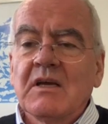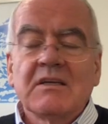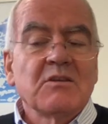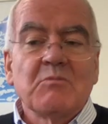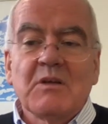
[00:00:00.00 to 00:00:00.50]

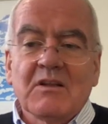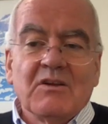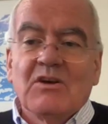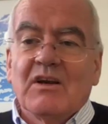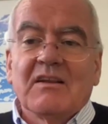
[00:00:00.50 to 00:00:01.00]
Doesn't mean that
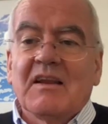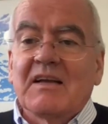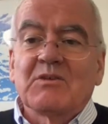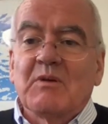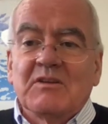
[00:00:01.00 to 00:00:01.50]
the
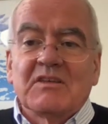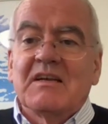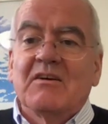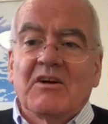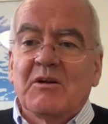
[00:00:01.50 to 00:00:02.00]
next ones
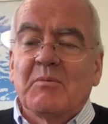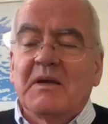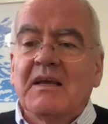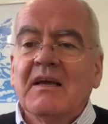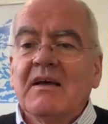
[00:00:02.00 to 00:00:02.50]
in are going to
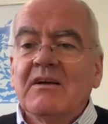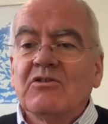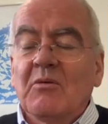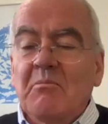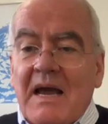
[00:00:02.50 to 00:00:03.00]
be
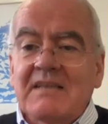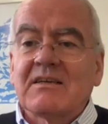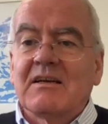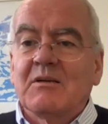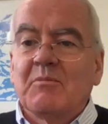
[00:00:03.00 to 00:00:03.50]

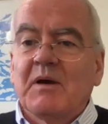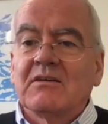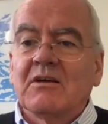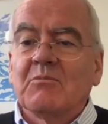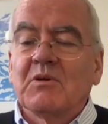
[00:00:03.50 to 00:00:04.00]
dramatically
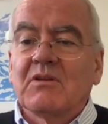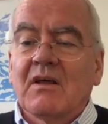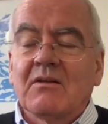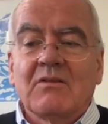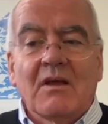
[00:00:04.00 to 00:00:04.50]
better, but
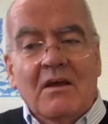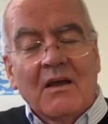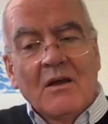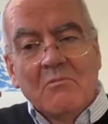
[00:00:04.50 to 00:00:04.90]
their